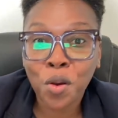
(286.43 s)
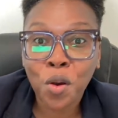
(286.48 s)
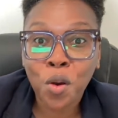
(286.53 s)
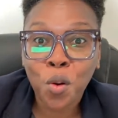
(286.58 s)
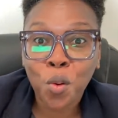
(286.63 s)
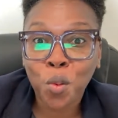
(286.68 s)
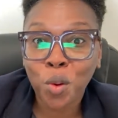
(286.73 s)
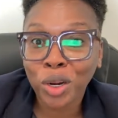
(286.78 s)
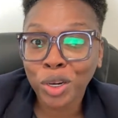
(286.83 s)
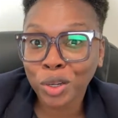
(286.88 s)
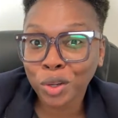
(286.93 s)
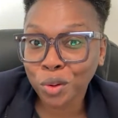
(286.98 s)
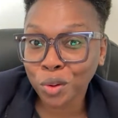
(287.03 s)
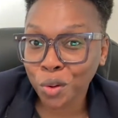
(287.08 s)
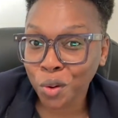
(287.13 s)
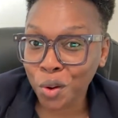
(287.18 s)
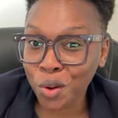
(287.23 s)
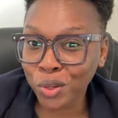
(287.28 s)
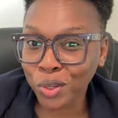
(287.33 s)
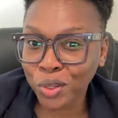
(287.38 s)
When it
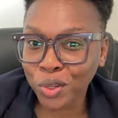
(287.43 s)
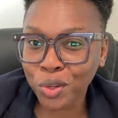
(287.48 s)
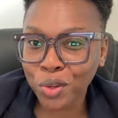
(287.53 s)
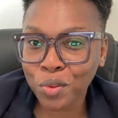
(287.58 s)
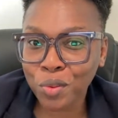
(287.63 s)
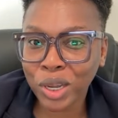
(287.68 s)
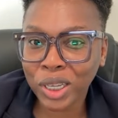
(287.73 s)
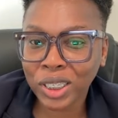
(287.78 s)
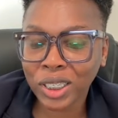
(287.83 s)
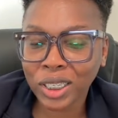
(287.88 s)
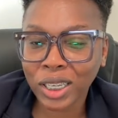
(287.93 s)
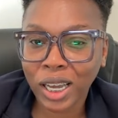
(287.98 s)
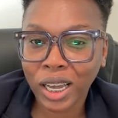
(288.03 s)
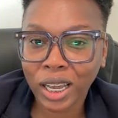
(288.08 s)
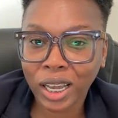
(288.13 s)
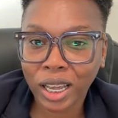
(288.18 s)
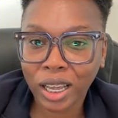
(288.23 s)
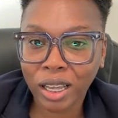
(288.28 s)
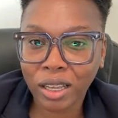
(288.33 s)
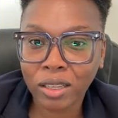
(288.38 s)
goes to
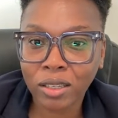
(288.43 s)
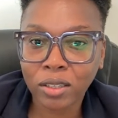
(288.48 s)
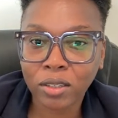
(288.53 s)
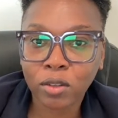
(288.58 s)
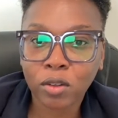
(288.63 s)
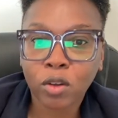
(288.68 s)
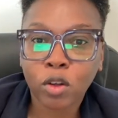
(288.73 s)
USCIS,